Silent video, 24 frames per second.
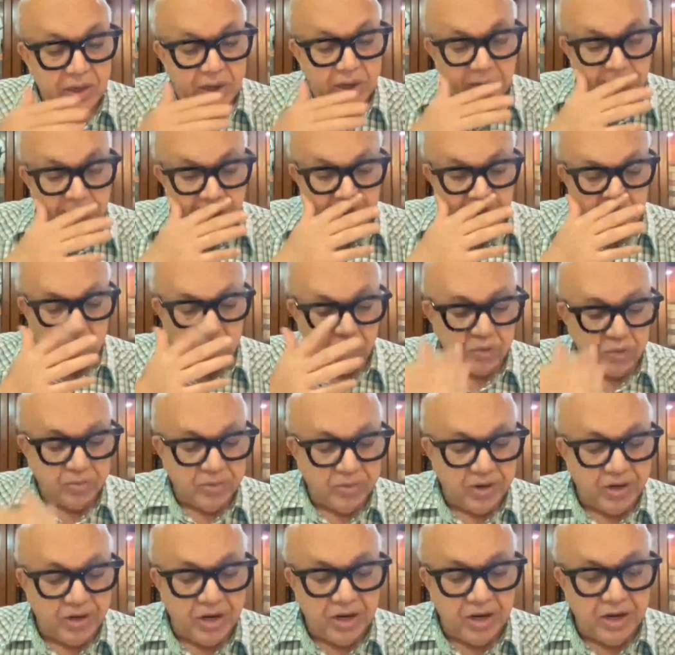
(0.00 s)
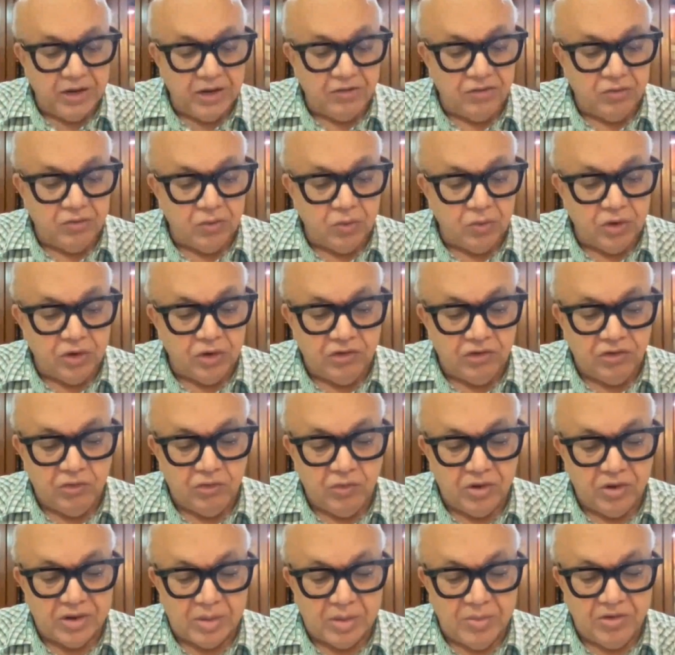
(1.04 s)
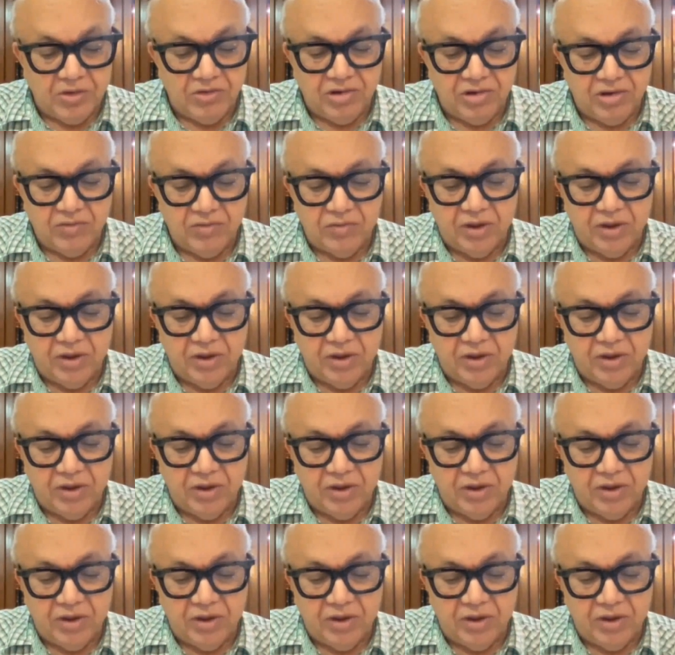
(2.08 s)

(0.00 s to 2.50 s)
Any court may in any suit issue a commission